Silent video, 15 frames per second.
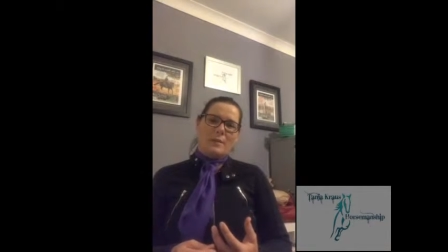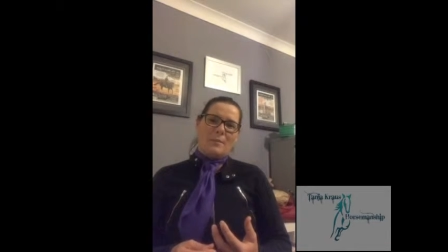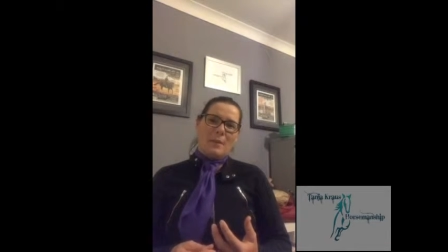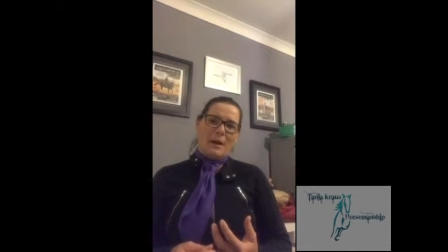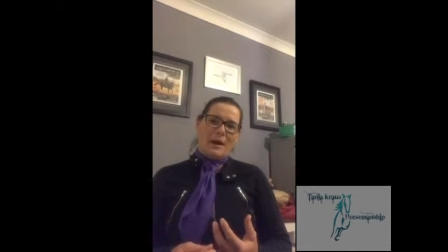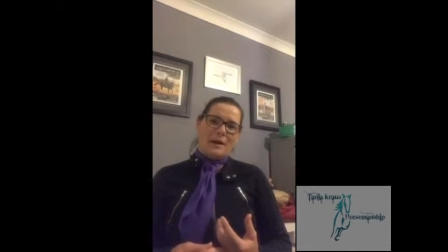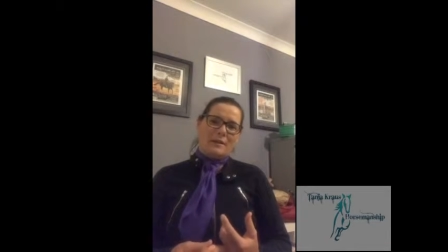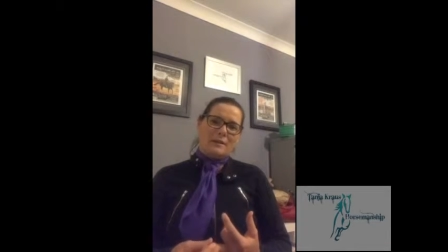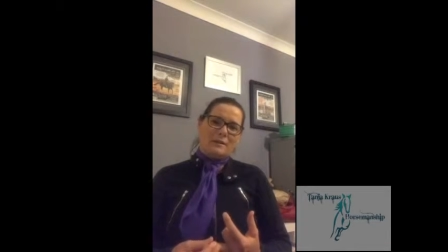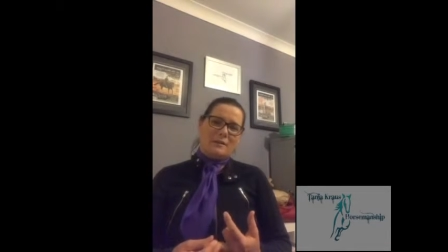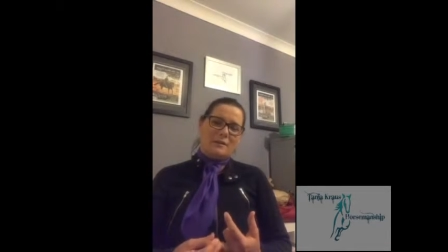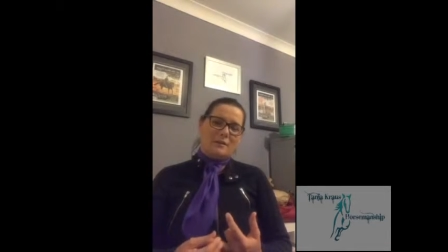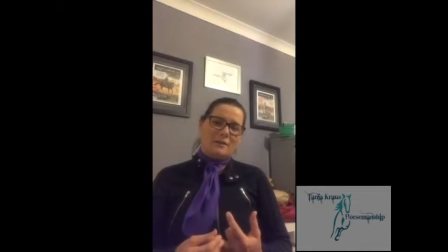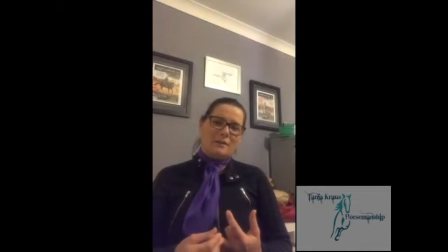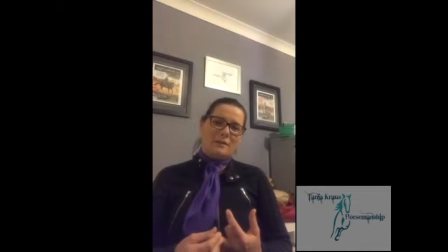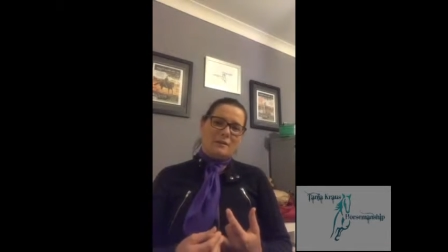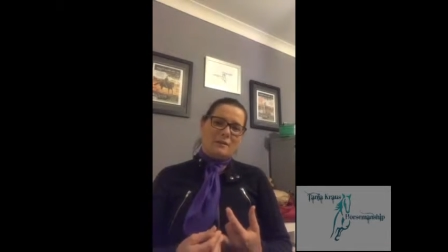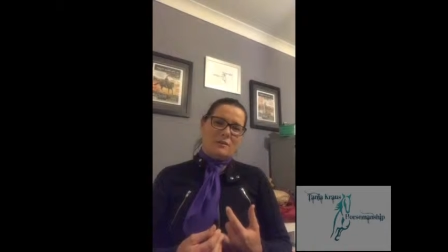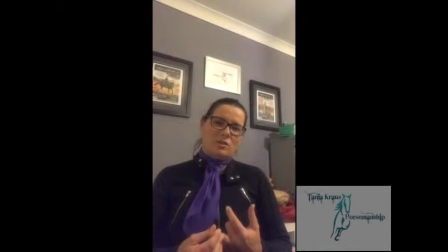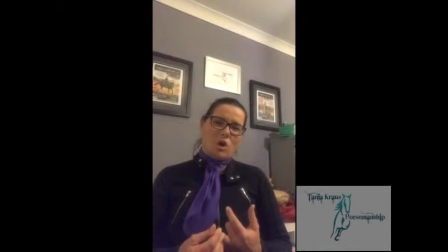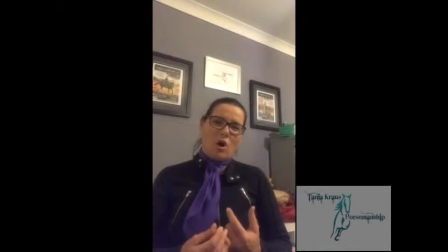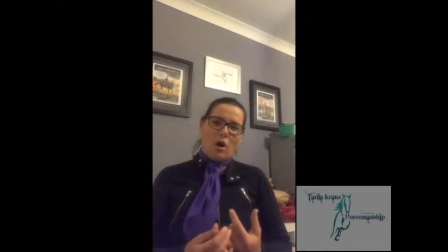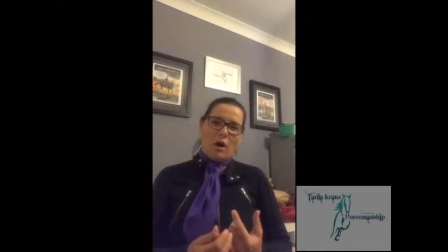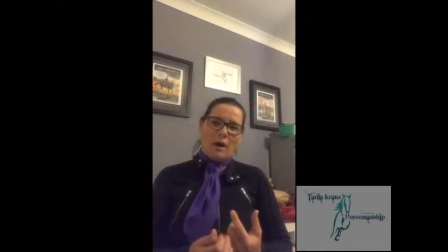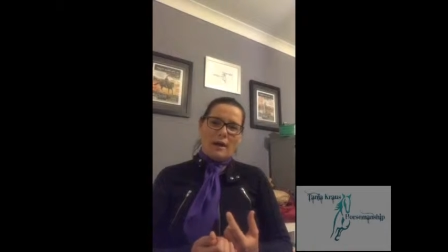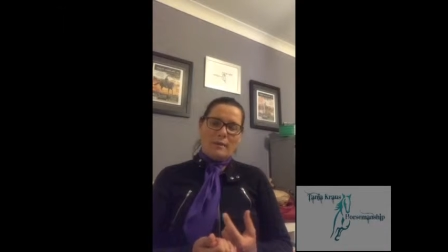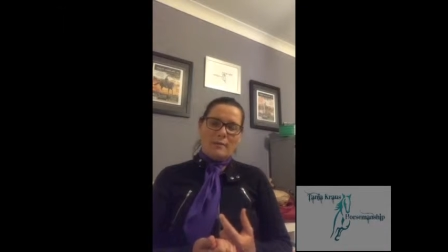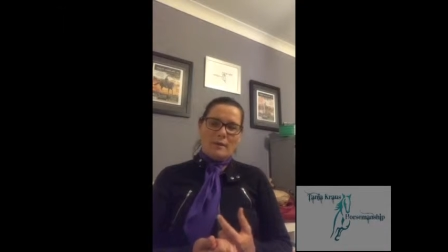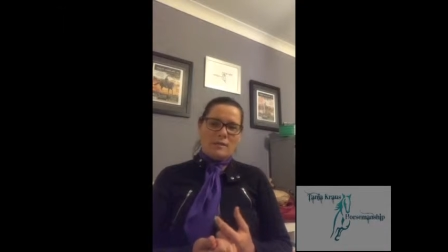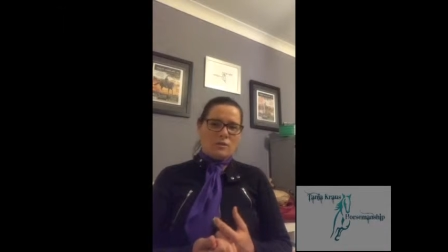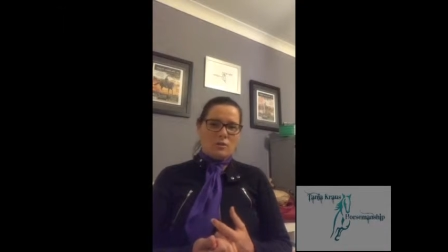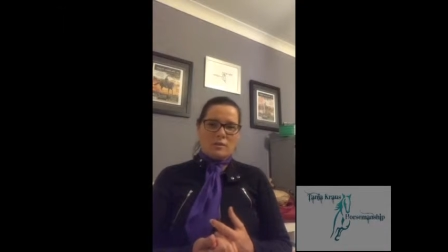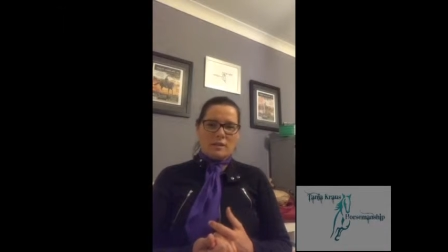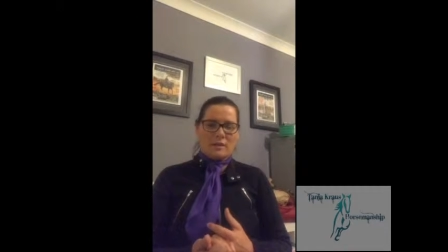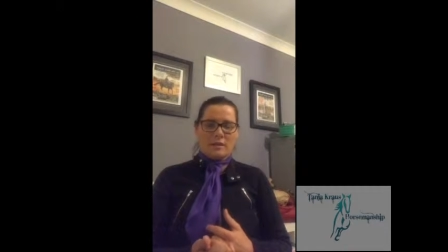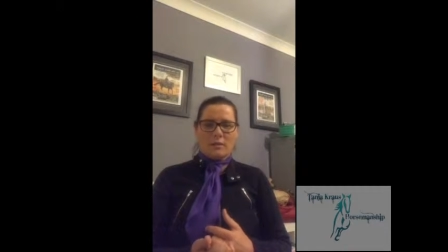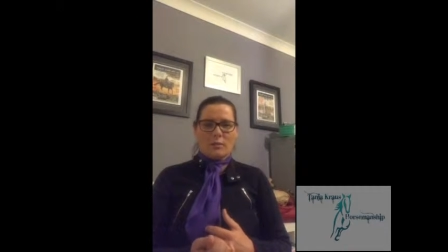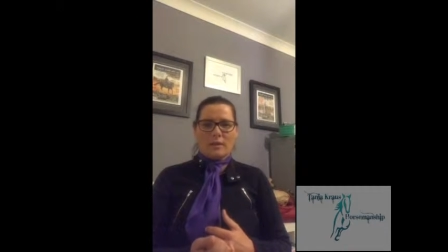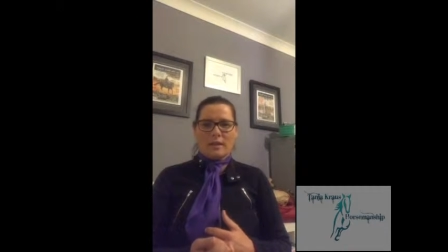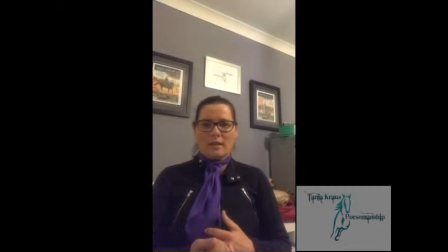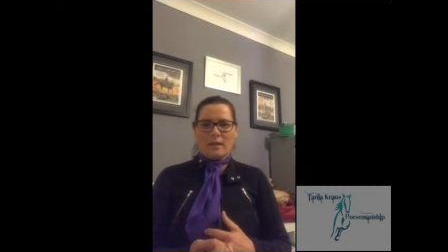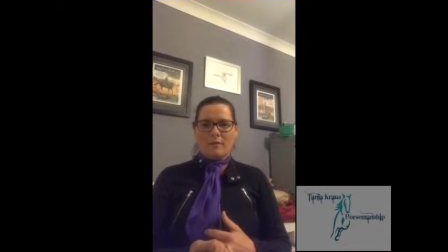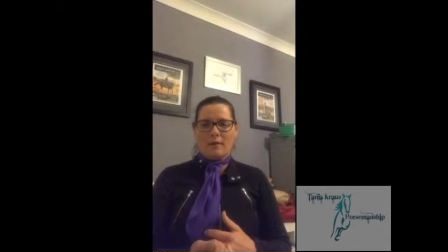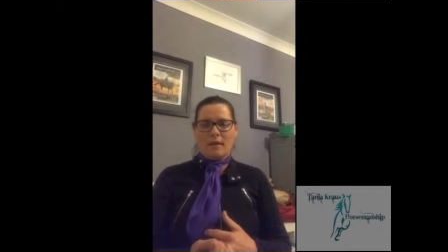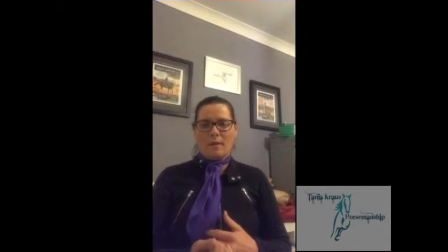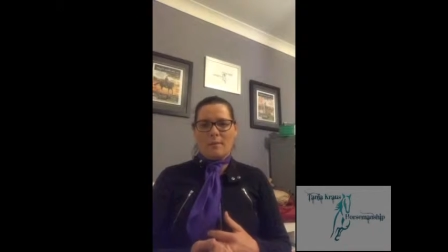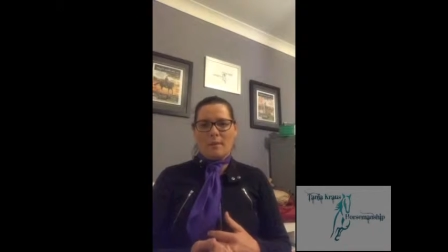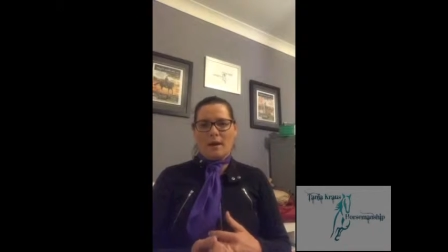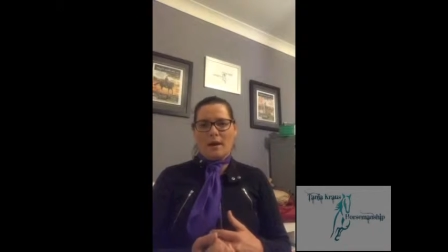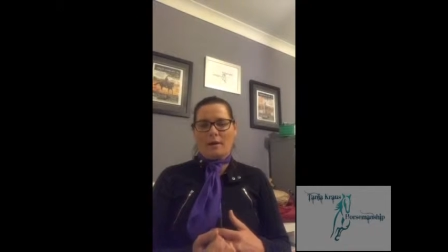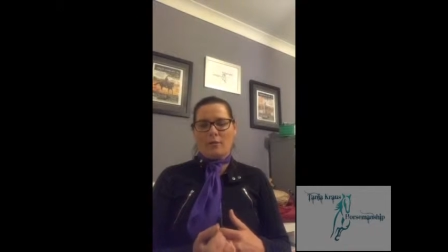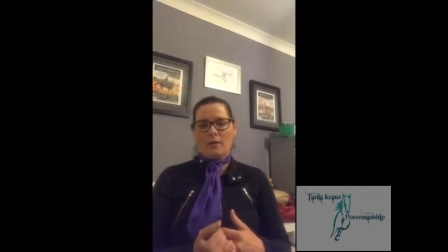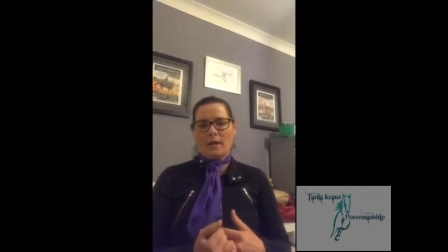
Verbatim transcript: but time is not something that we can ever get back.